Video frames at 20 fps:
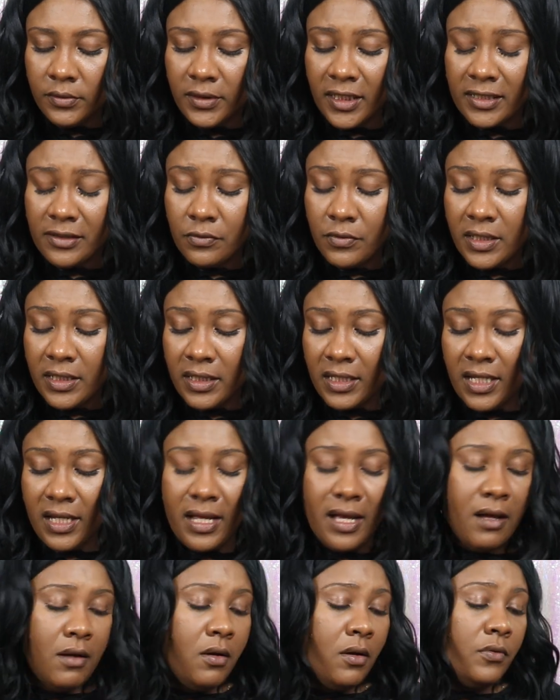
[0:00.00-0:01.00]
That's one
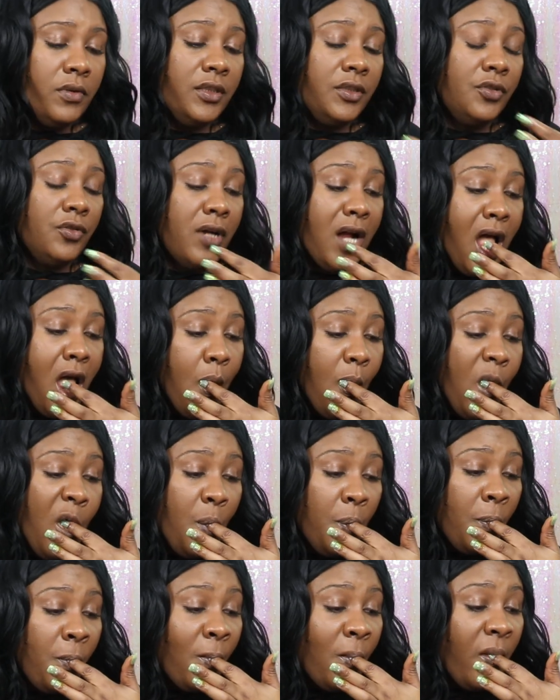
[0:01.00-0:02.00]
thing I always try
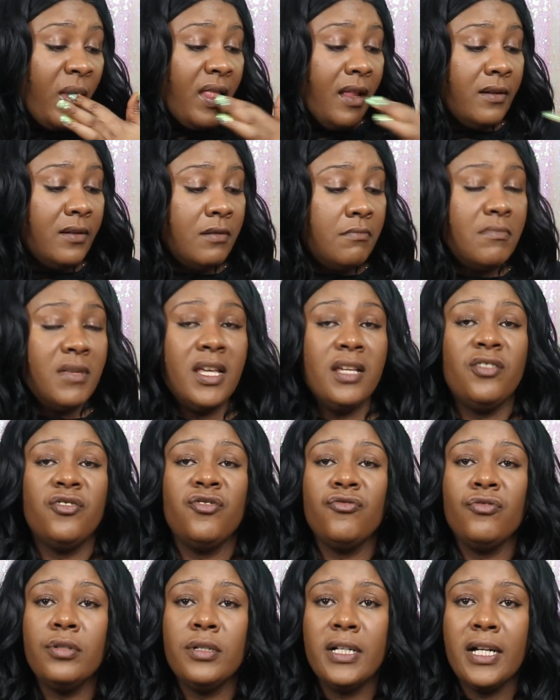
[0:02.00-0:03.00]
to make
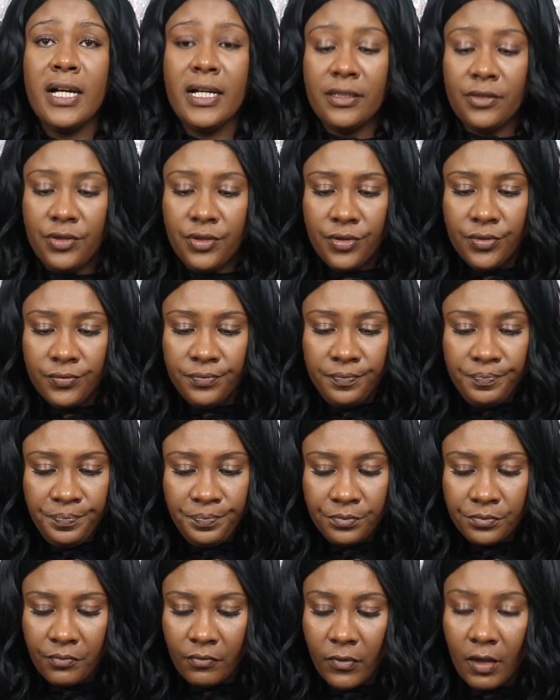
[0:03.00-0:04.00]
sure I do
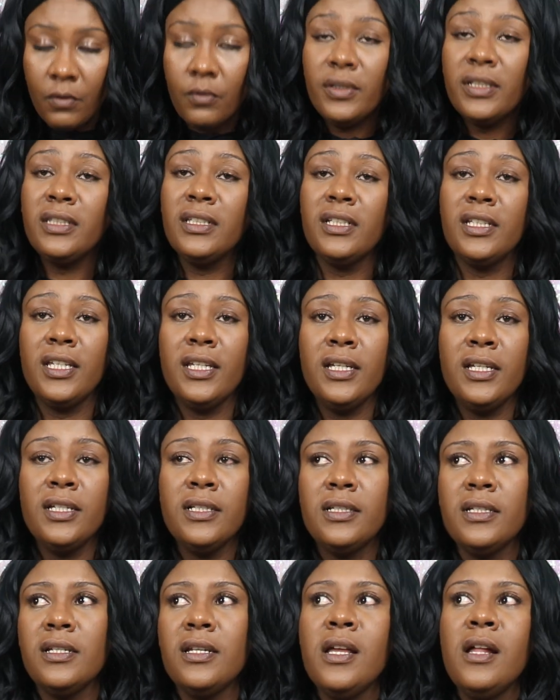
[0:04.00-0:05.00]
with the
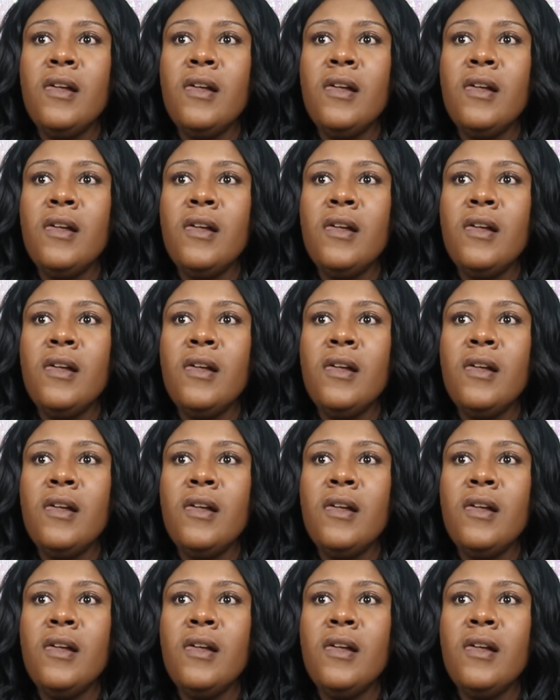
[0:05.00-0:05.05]
kids.